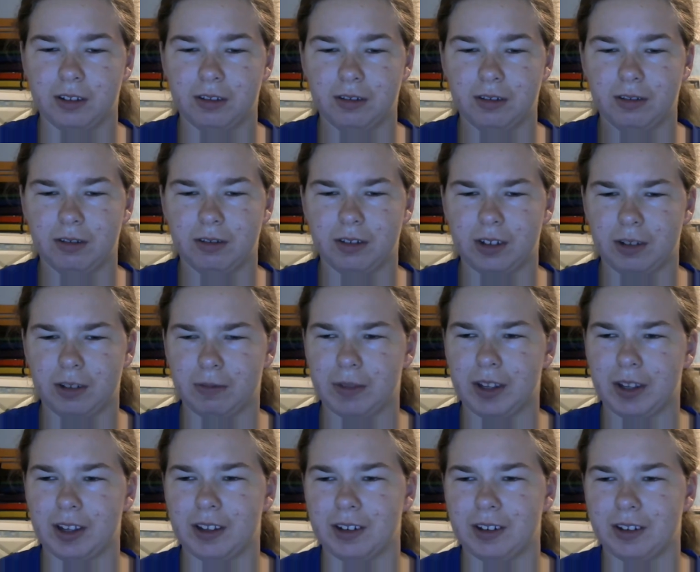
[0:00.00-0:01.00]
she
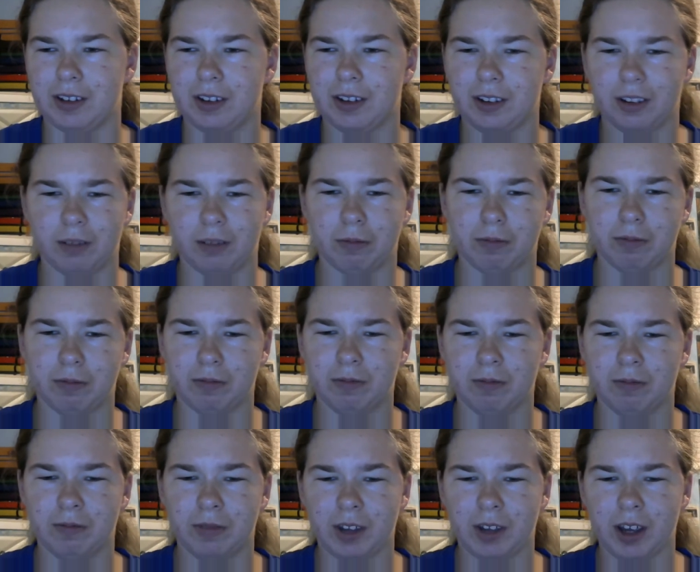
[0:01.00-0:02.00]
made a
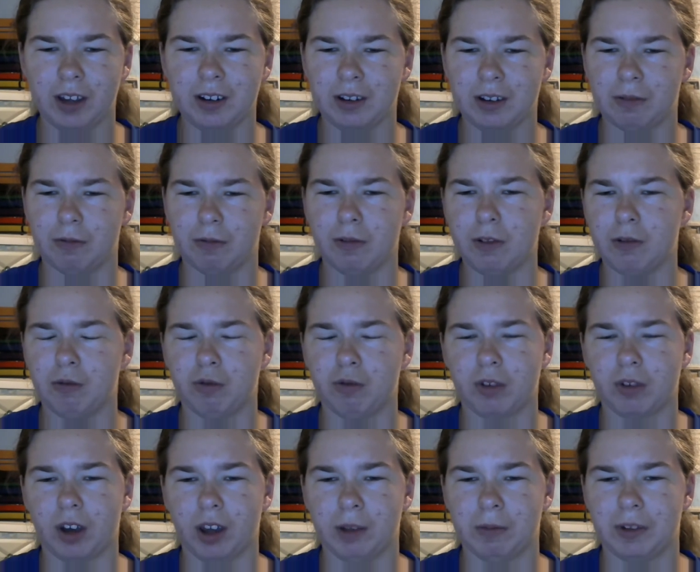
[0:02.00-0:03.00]
kind of rude
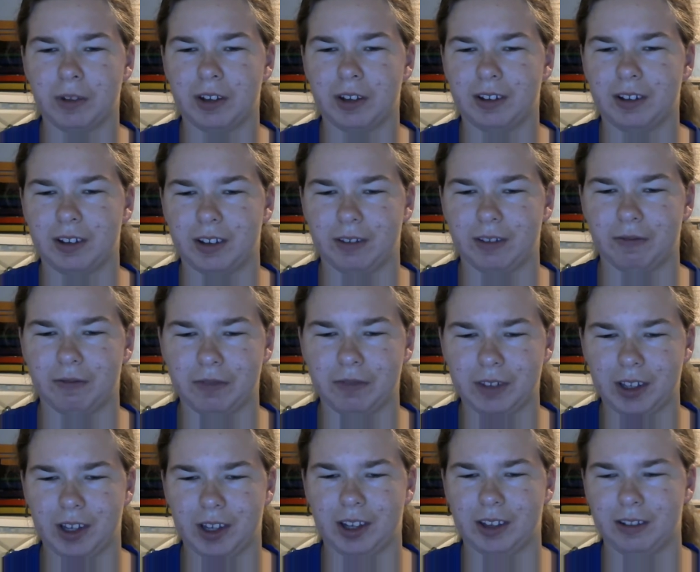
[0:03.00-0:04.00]
comment of
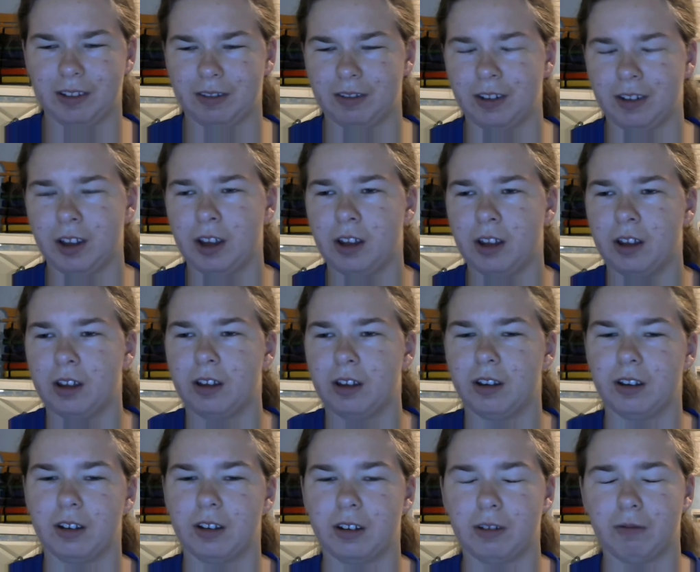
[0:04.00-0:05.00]
saying,
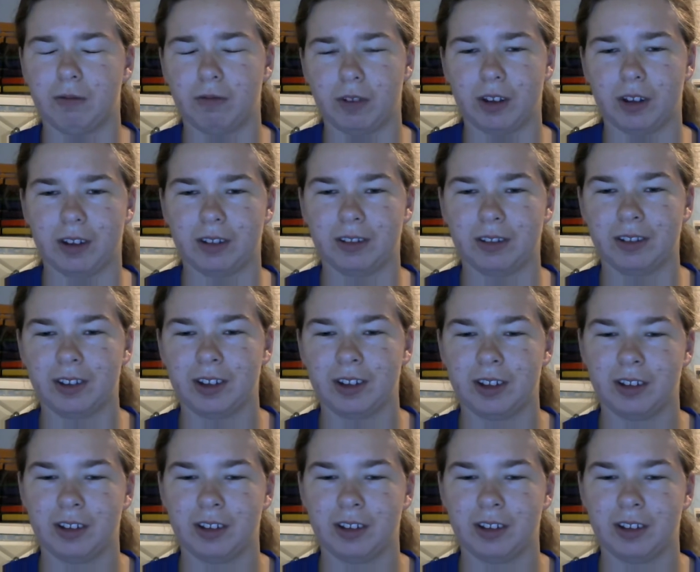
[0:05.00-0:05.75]
oh, well,